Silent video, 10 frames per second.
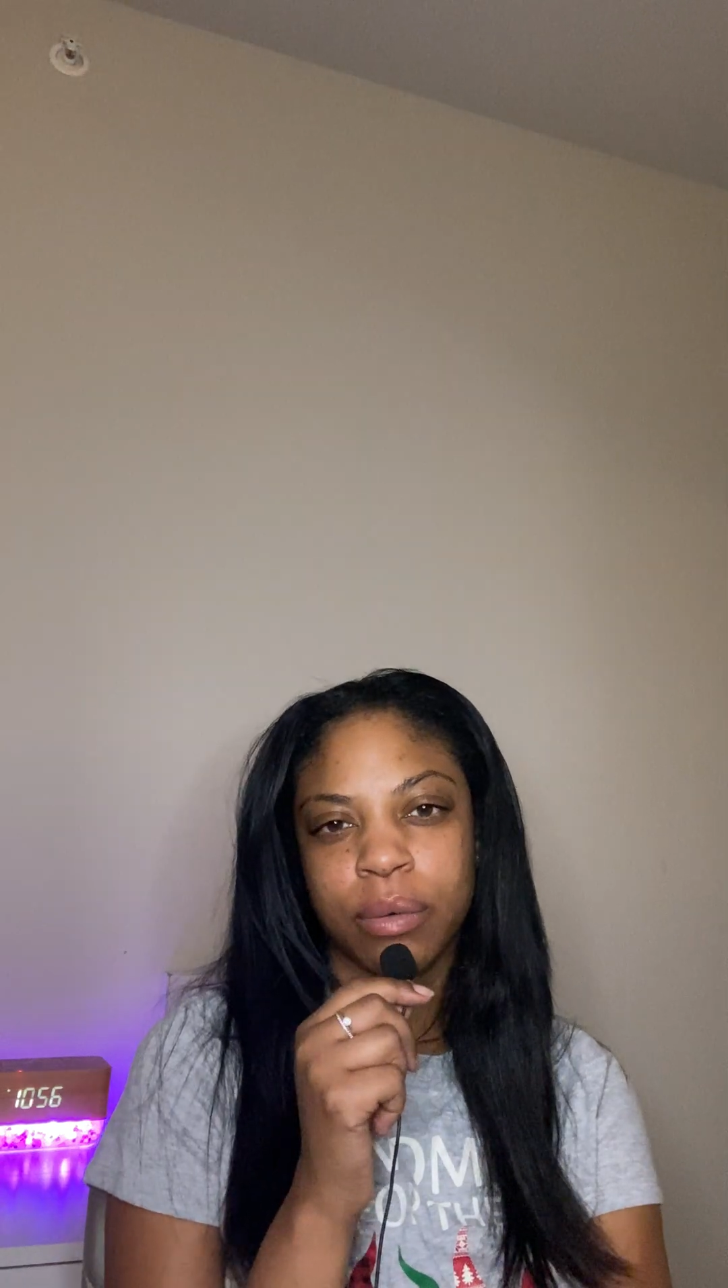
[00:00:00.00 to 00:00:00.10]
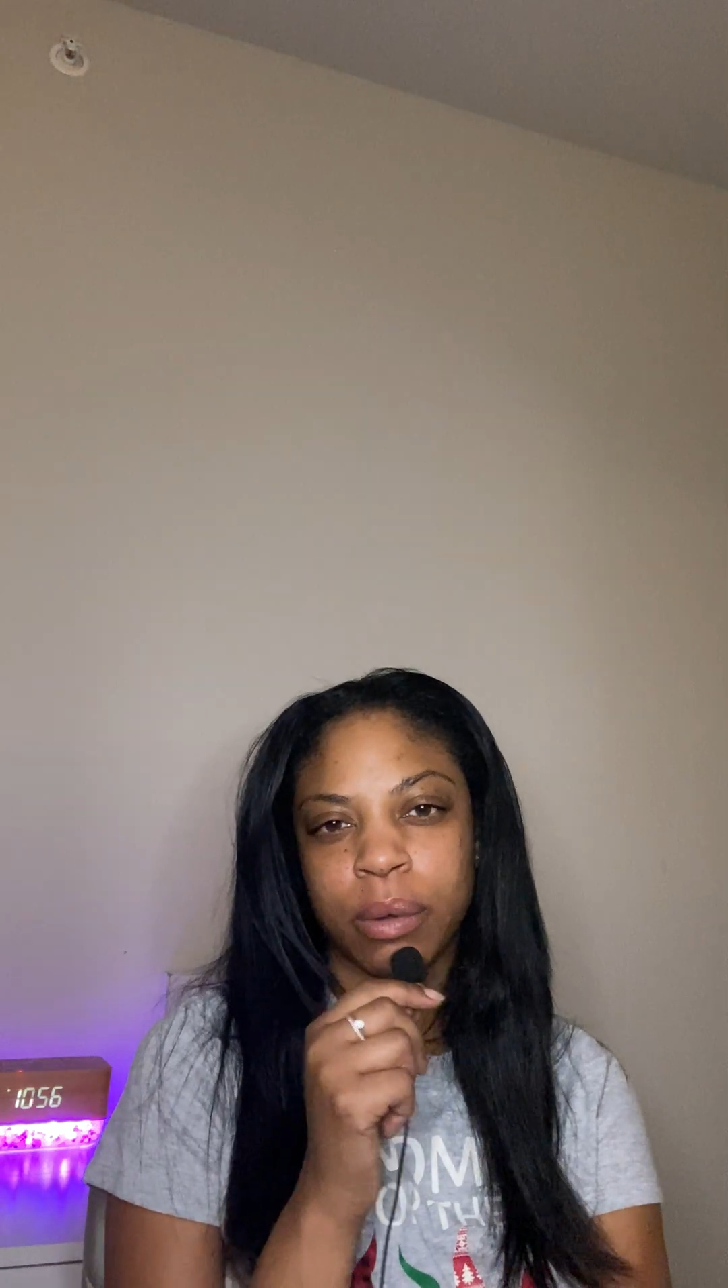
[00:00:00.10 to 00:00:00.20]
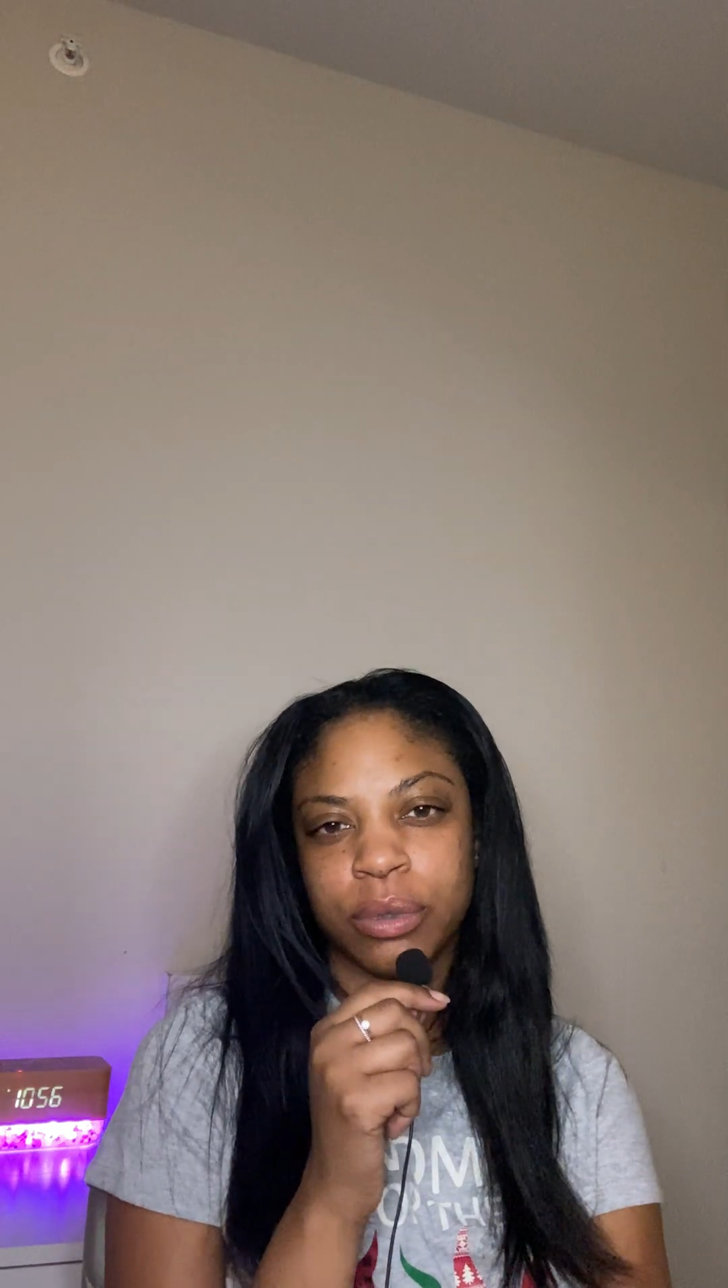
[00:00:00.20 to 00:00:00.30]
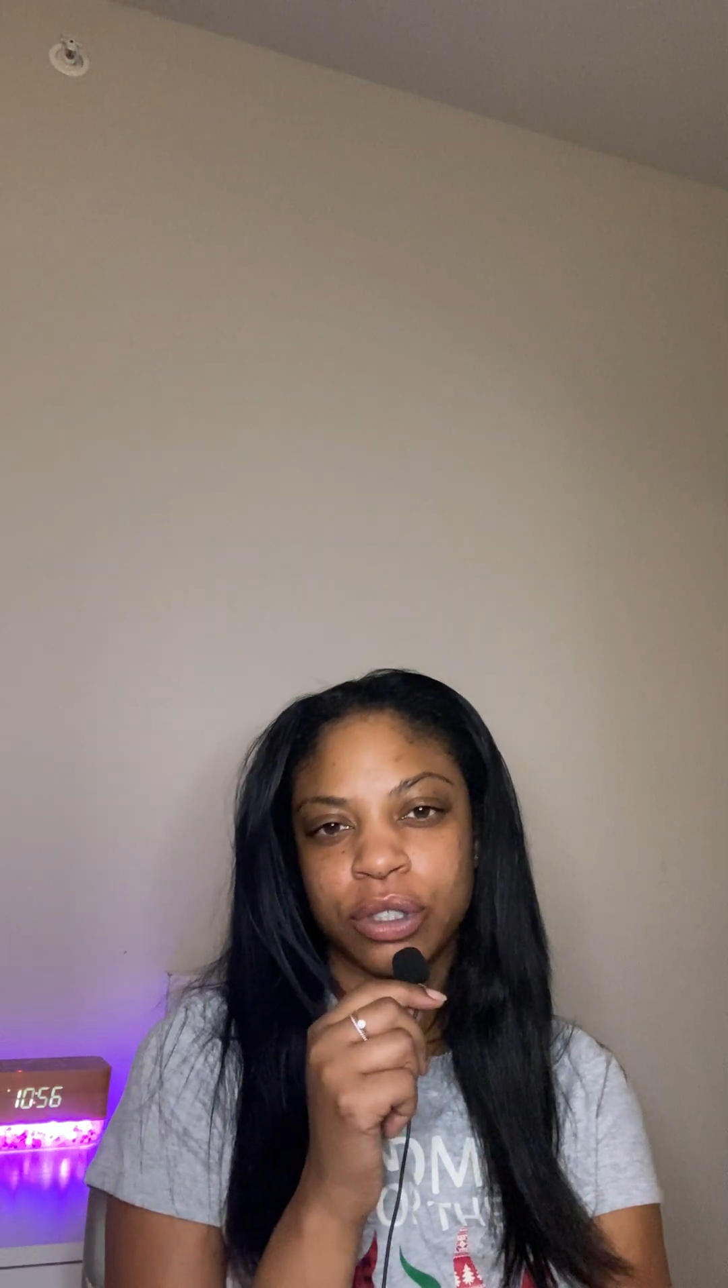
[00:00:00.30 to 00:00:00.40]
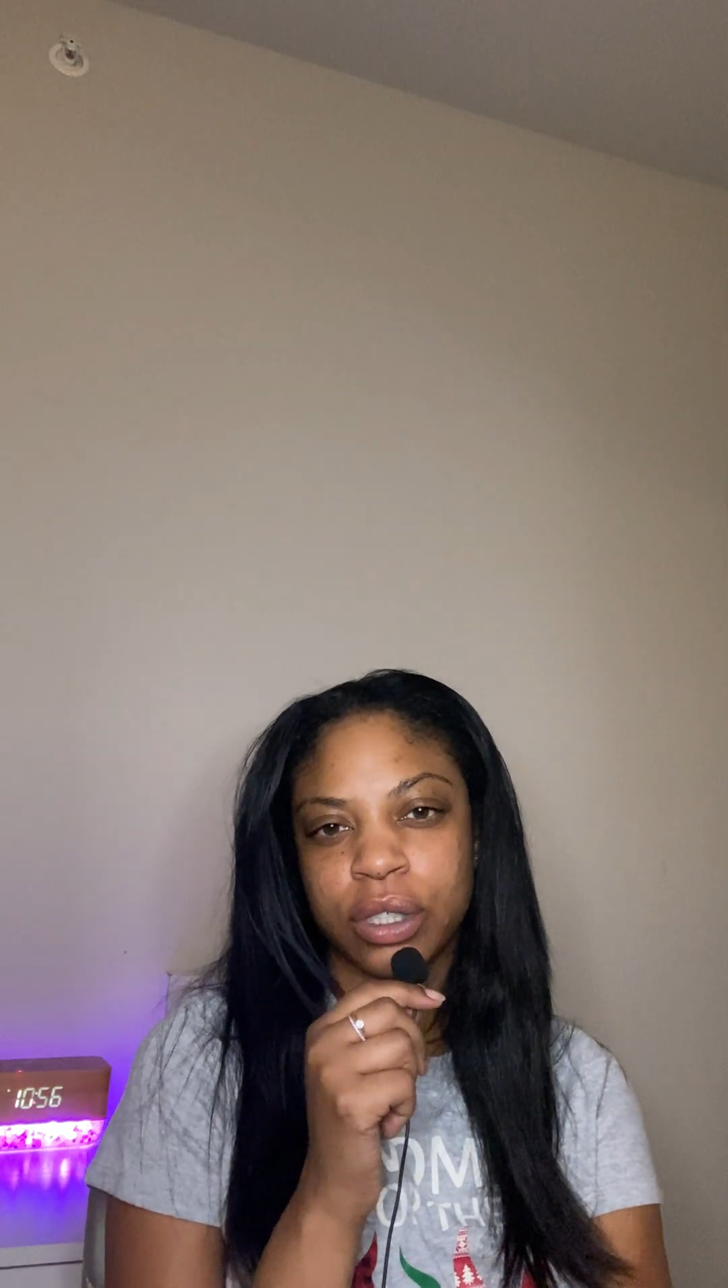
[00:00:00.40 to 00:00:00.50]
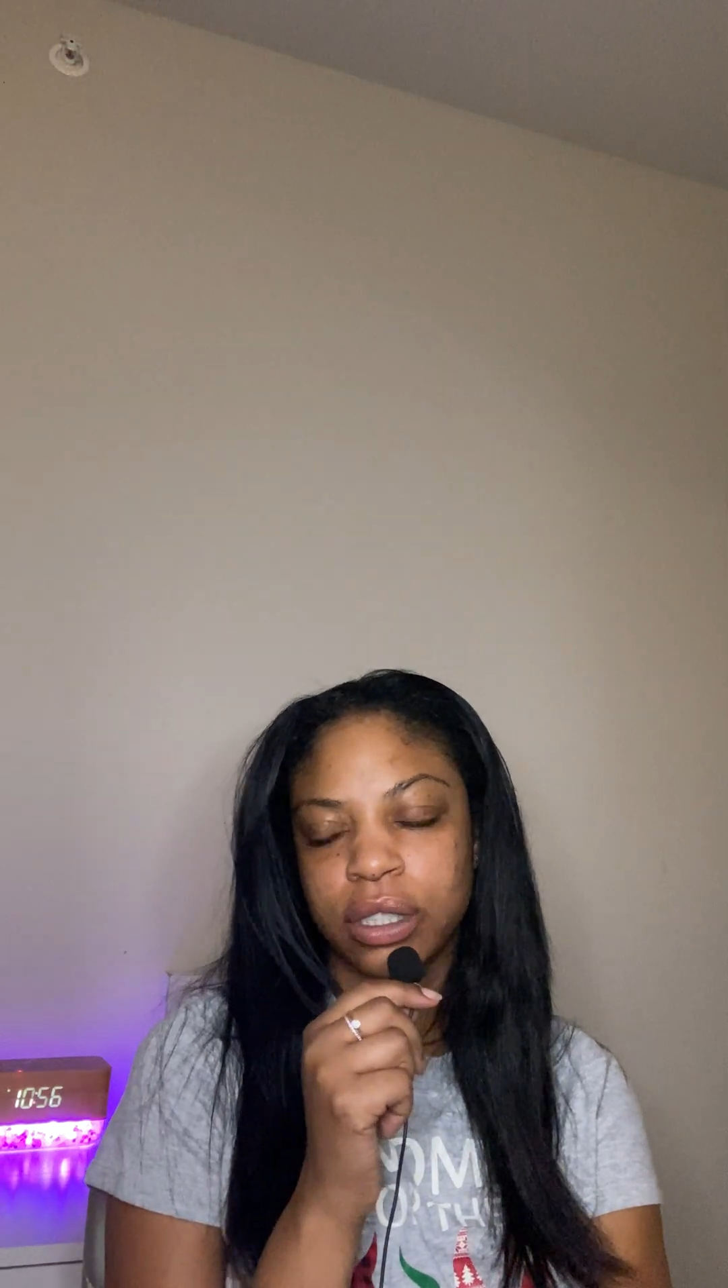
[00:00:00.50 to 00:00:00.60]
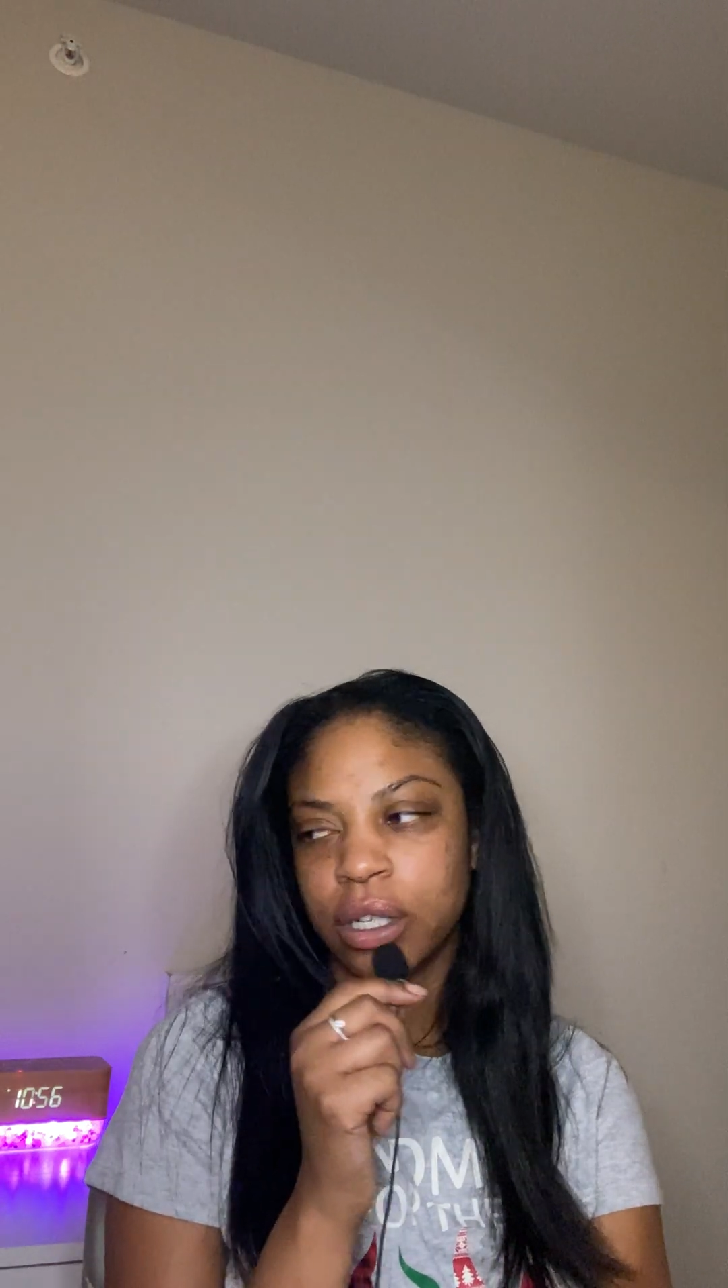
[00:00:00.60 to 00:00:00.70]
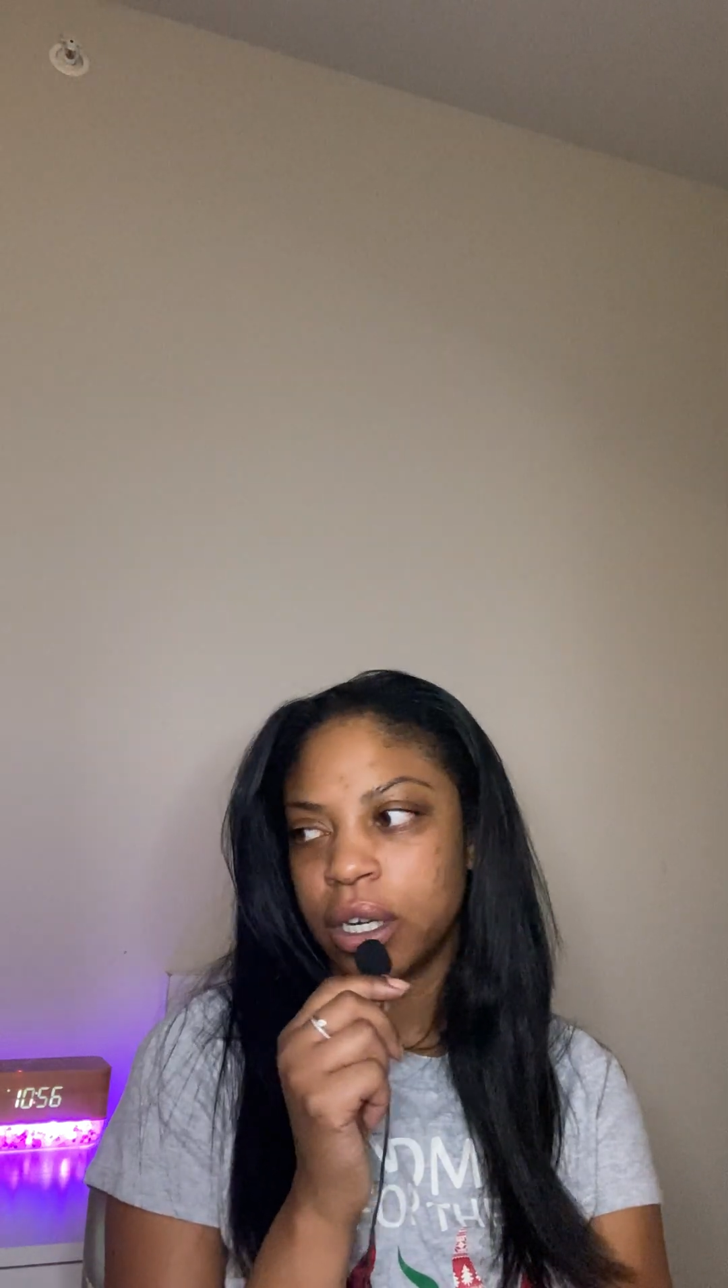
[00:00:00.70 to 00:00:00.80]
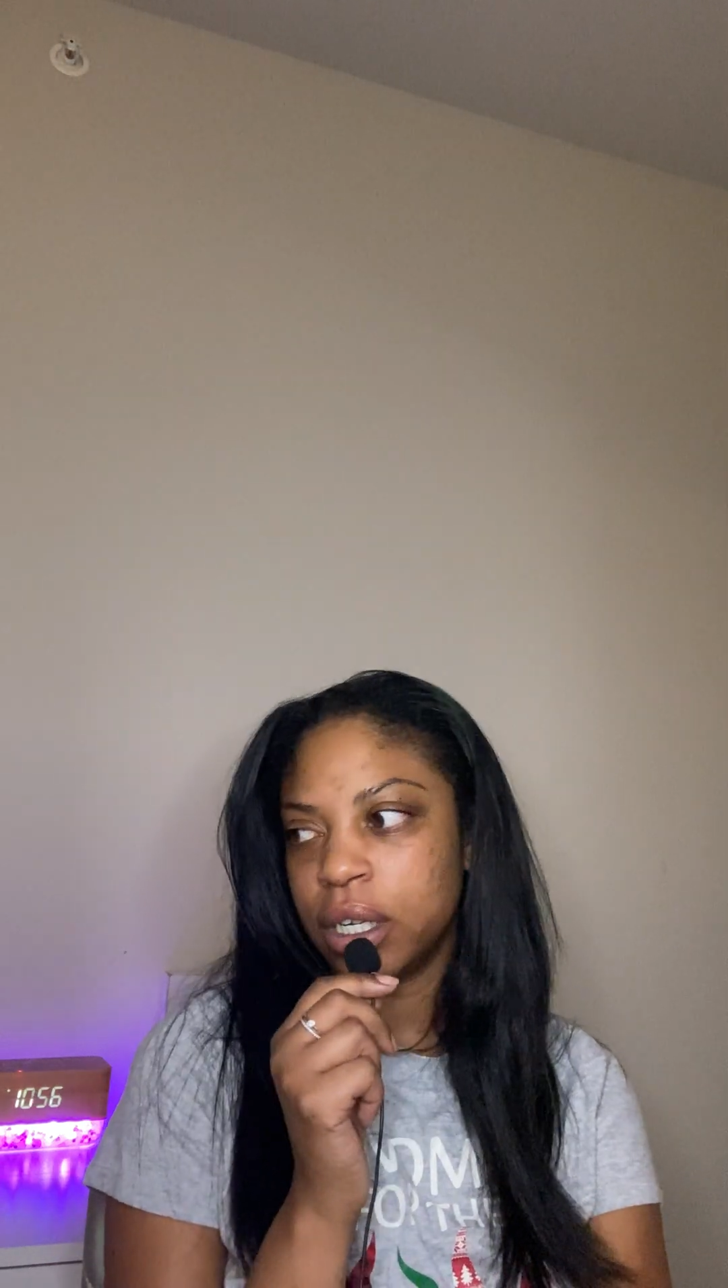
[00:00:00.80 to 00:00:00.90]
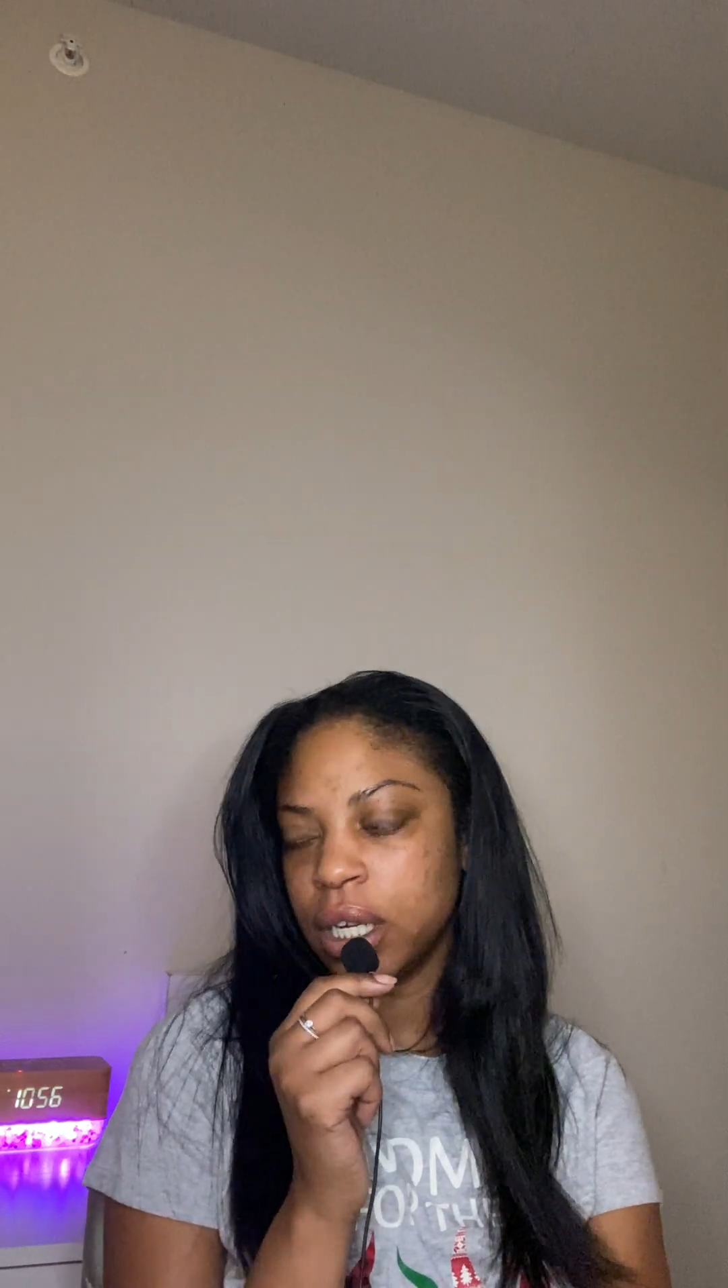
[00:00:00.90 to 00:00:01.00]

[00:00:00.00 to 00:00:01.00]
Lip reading: Why won't you just start?